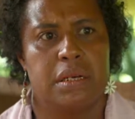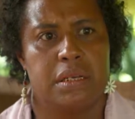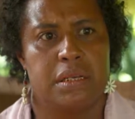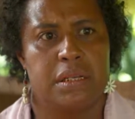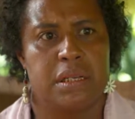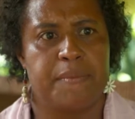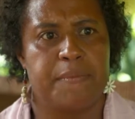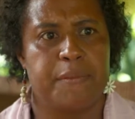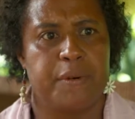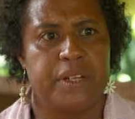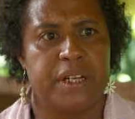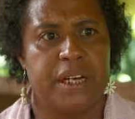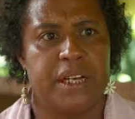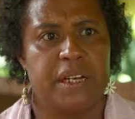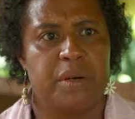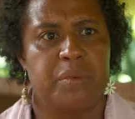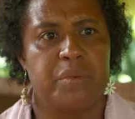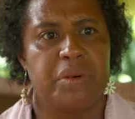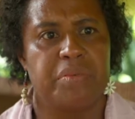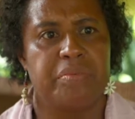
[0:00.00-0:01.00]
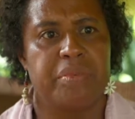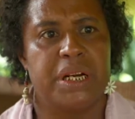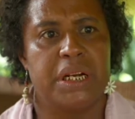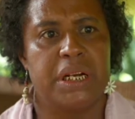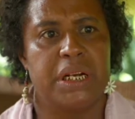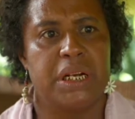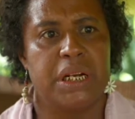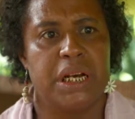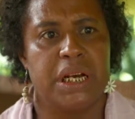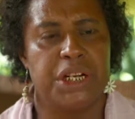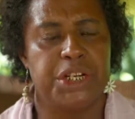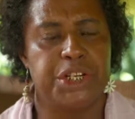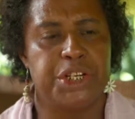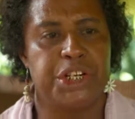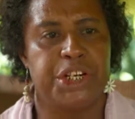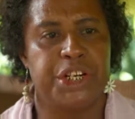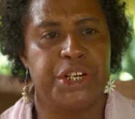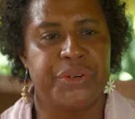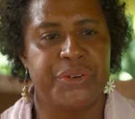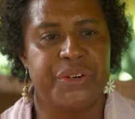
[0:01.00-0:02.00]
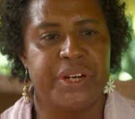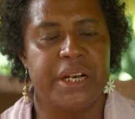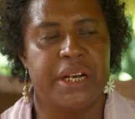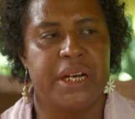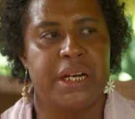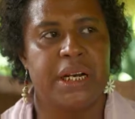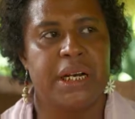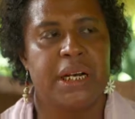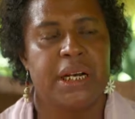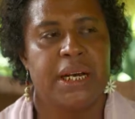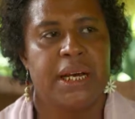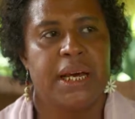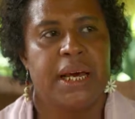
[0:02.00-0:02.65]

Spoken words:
support other women and children,